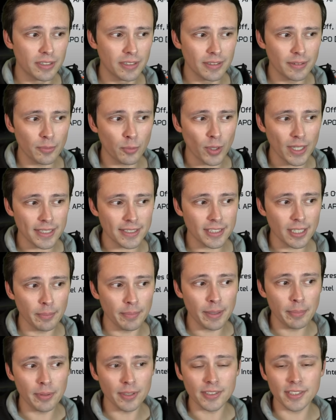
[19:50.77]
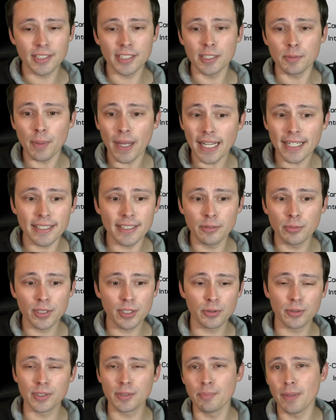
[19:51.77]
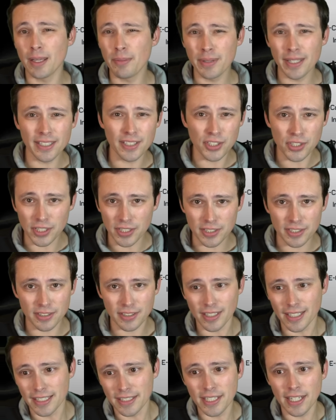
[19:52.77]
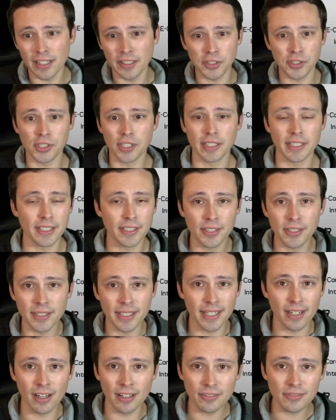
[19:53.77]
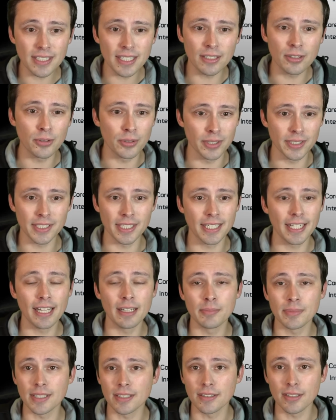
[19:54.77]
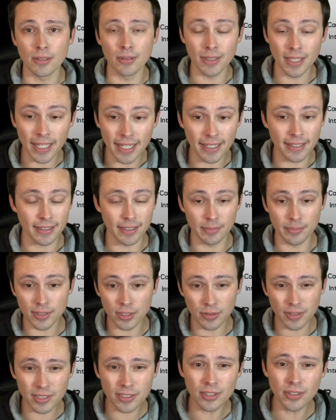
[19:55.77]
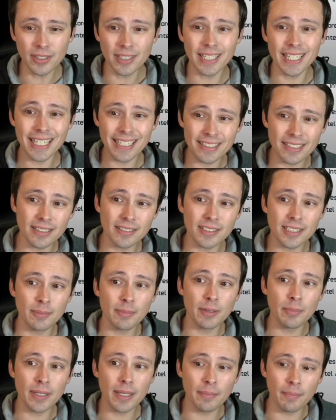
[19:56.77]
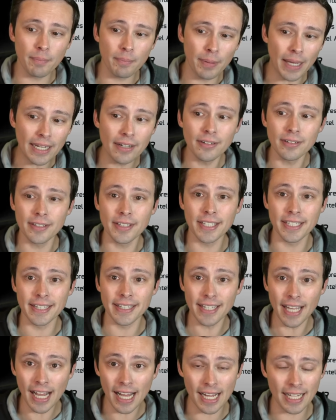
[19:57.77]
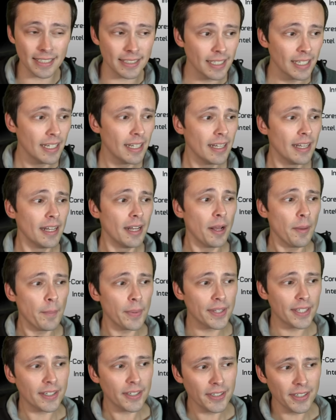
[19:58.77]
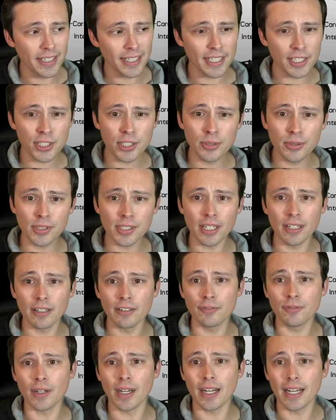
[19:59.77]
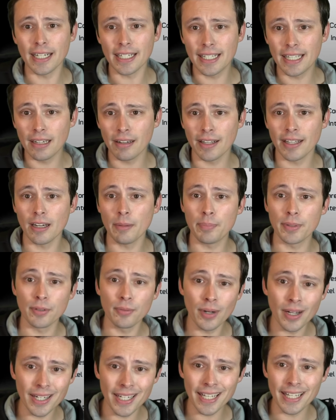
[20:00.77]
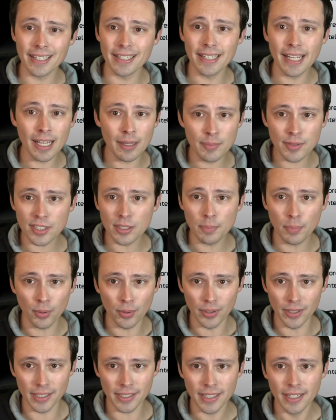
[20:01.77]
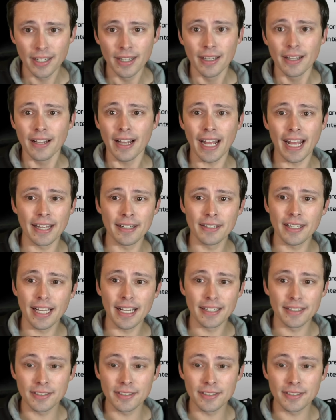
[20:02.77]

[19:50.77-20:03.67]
what some people suspected, which was maybe it's just intelligently turning off eCores in games that don't like them. So this certainly does seem to be better than that. But the current issues of uh, getting it up and running and game support and, and